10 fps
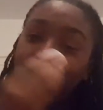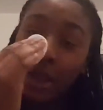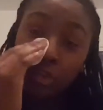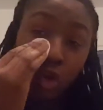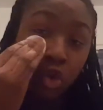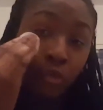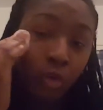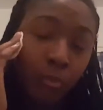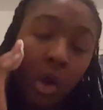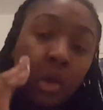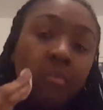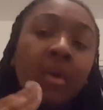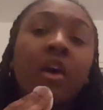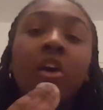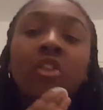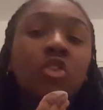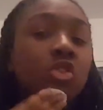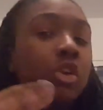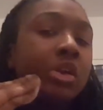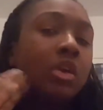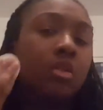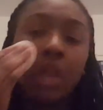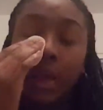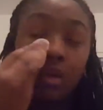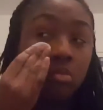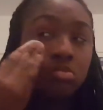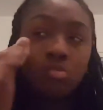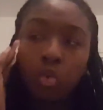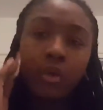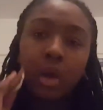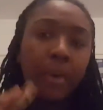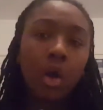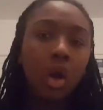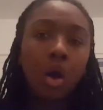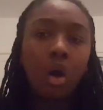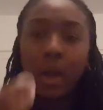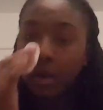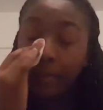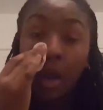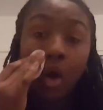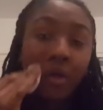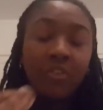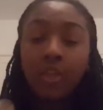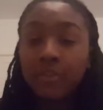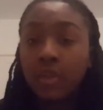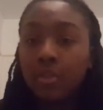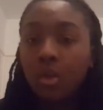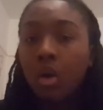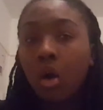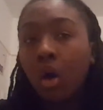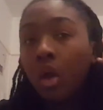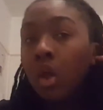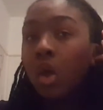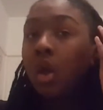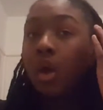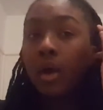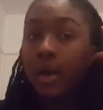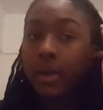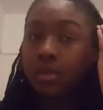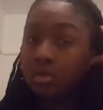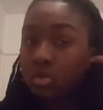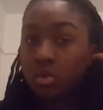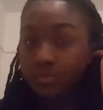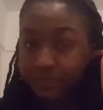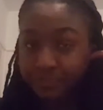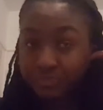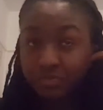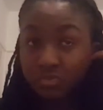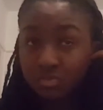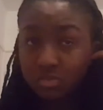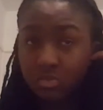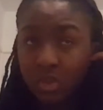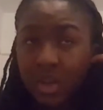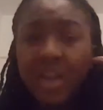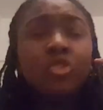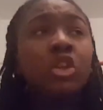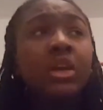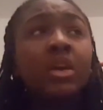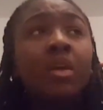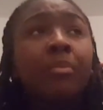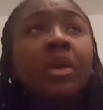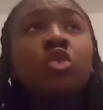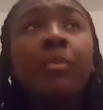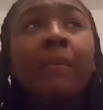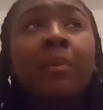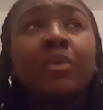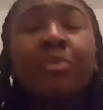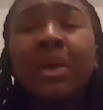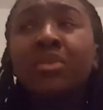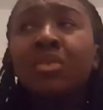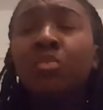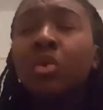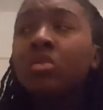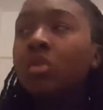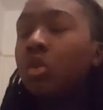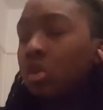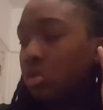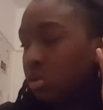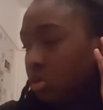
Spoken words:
nan's going off on one, my aunt's trying to, like, worry about her car and about us that's in the car. And actually, I'm pretty sure my mom was pregnant. Hold on.